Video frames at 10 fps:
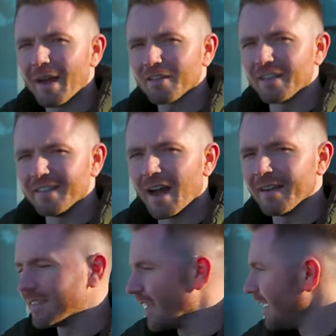
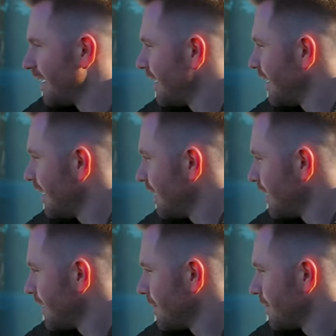XC90.
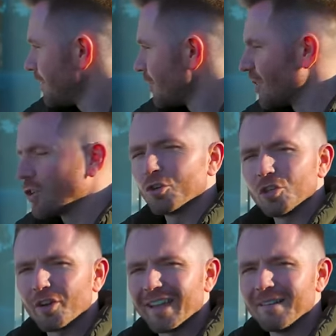Just a
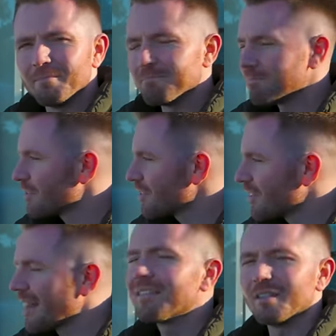good-looking,
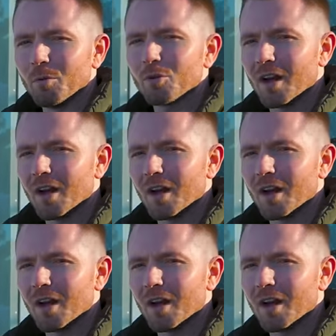sensible